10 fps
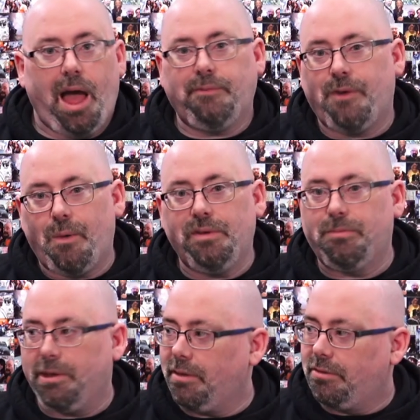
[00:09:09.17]
I've
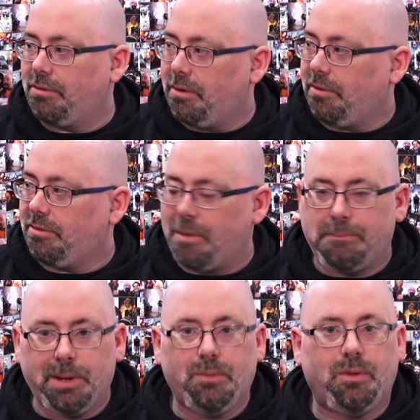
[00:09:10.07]
always been concerned that
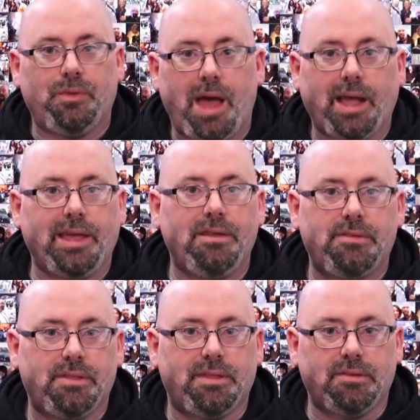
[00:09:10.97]
somebody will knock
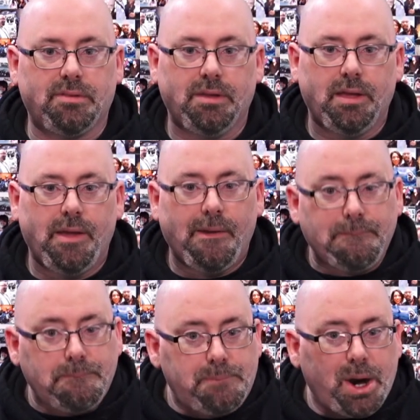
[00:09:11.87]
into this,
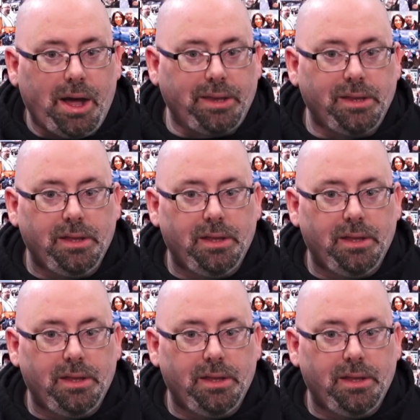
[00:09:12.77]
but